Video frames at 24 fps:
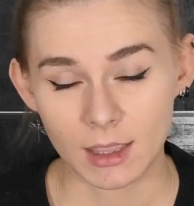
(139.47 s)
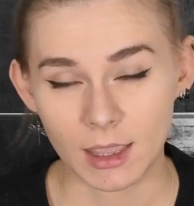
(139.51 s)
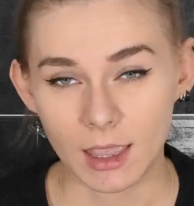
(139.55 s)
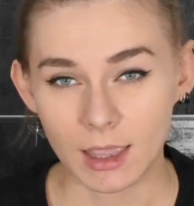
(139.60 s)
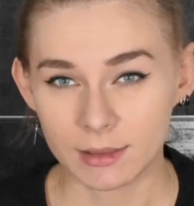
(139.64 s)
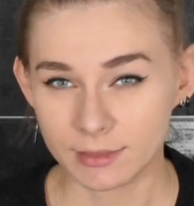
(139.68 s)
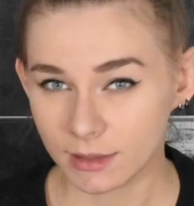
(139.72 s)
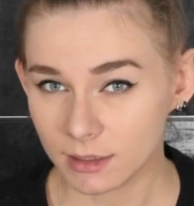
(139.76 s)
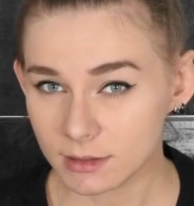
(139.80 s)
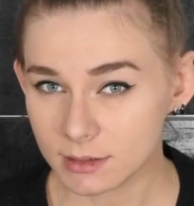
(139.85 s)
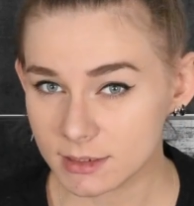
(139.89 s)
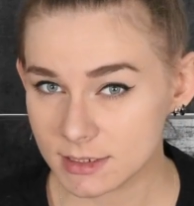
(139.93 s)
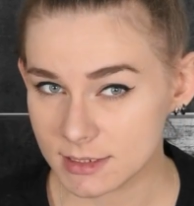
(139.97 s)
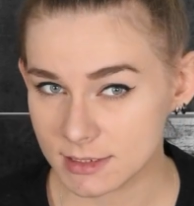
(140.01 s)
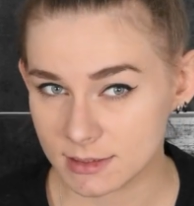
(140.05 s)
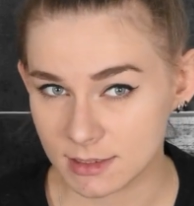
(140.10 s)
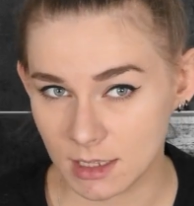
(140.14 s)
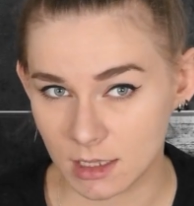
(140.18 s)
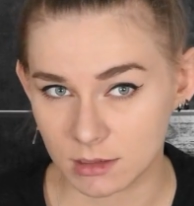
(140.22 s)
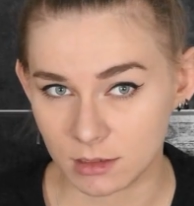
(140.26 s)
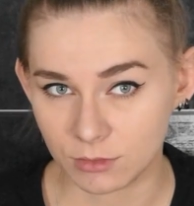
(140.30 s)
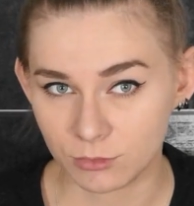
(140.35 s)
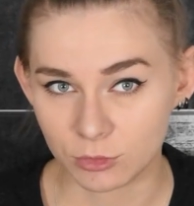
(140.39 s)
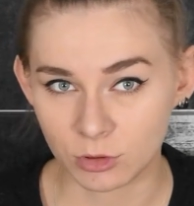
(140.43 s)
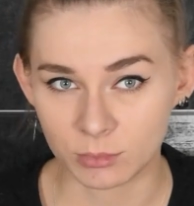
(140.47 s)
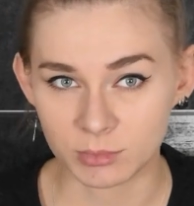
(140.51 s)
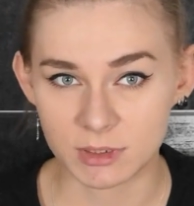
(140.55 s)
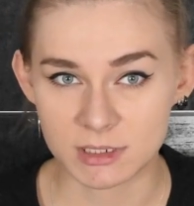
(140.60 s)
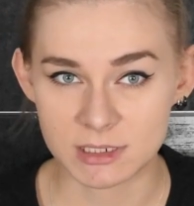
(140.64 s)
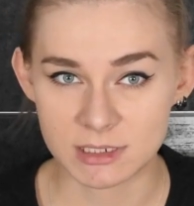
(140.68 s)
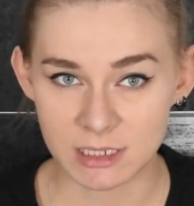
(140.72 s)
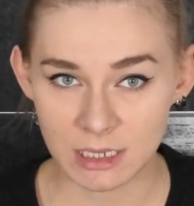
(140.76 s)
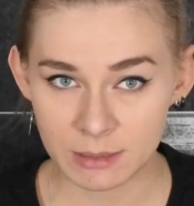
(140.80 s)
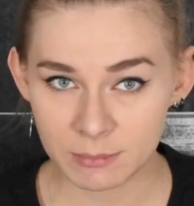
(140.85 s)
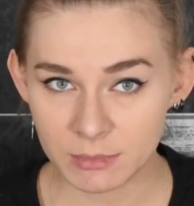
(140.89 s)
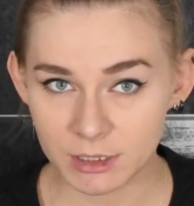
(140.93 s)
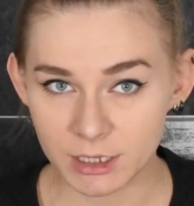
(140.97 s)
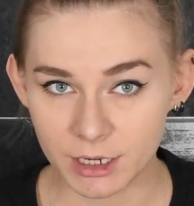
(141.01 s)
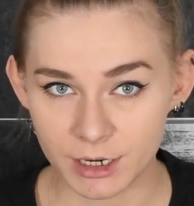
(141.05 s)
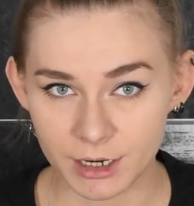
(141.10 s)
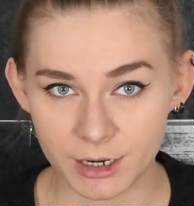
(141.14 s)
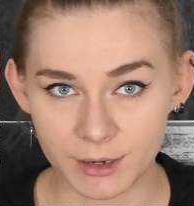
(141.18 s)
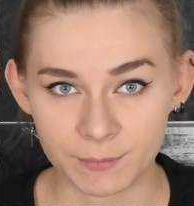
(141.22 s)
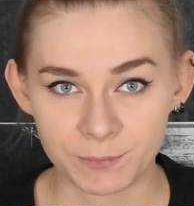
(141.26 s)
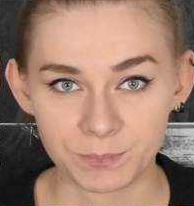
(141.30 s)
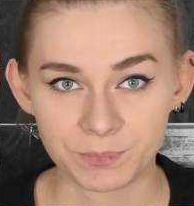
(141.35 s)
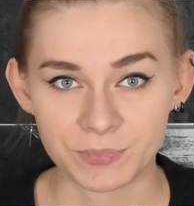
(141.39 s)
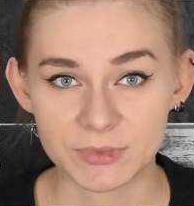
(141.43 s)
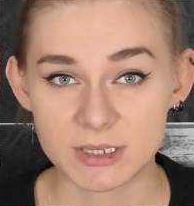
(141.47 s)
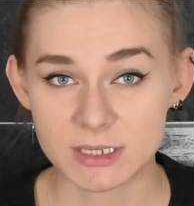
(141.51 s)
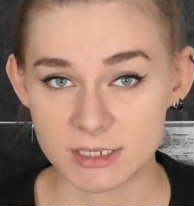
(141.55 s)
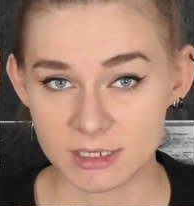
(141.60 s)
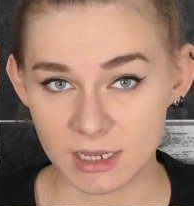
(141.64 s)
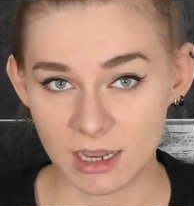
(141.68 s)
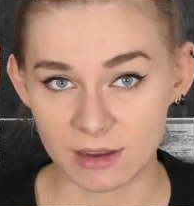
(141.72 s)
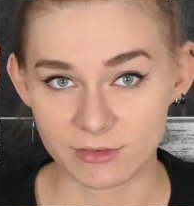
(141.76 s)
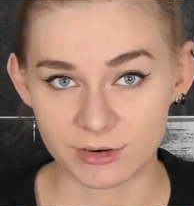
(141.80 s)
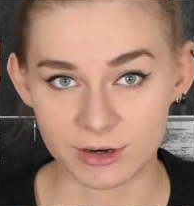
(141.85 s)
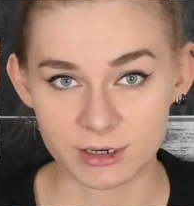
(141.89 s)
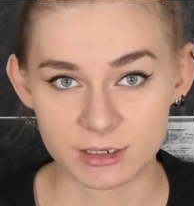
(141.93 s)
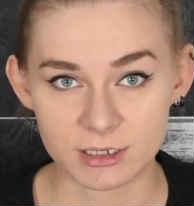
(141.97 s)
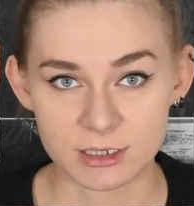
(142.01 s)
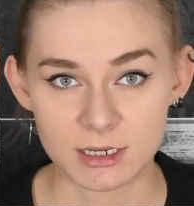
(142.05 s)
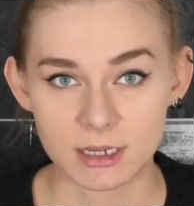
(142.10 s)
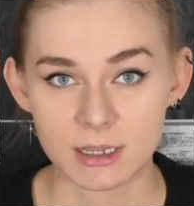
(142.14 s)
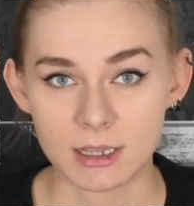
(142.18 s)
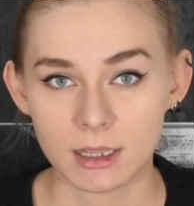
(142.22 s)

Another study from the same year discovered